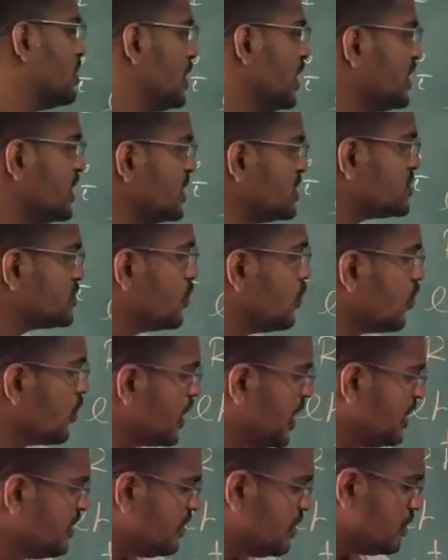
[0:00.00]
it is
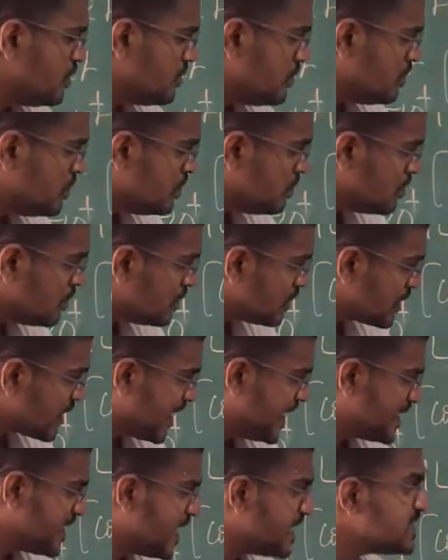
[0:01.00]
going
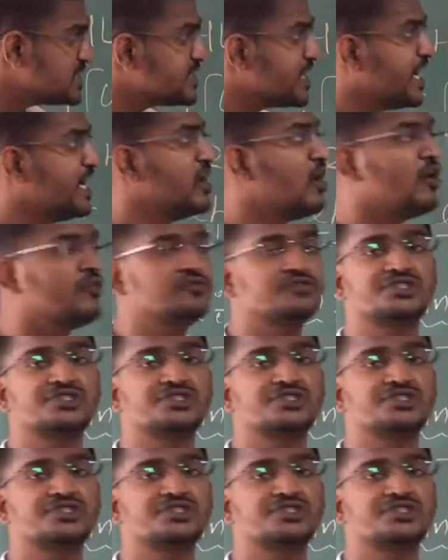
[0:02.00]
right hand side of